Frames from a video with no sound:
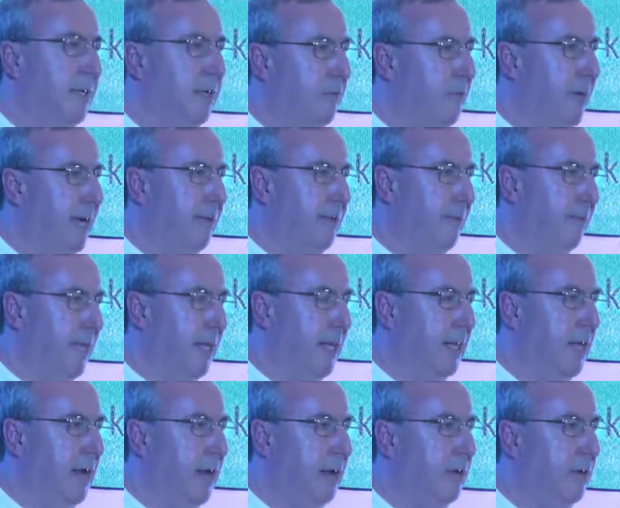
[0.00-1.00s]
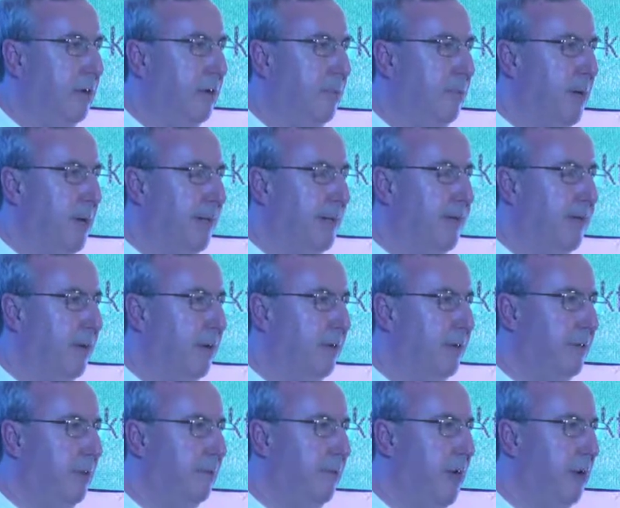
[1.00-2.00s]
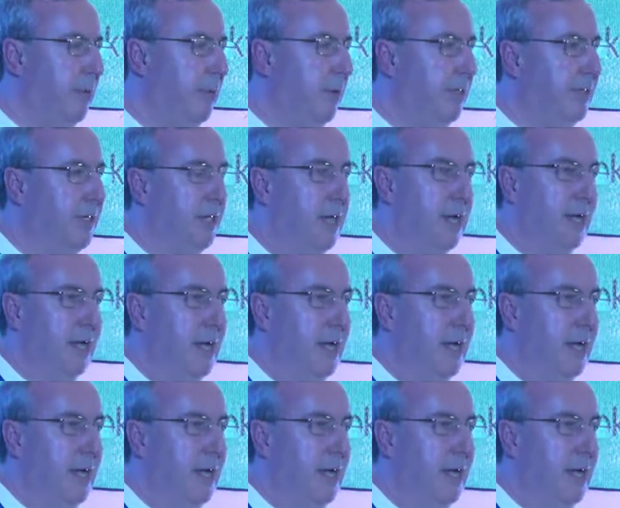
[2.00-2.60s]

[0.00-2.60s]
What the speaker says: relatively low compared to the cost of robots.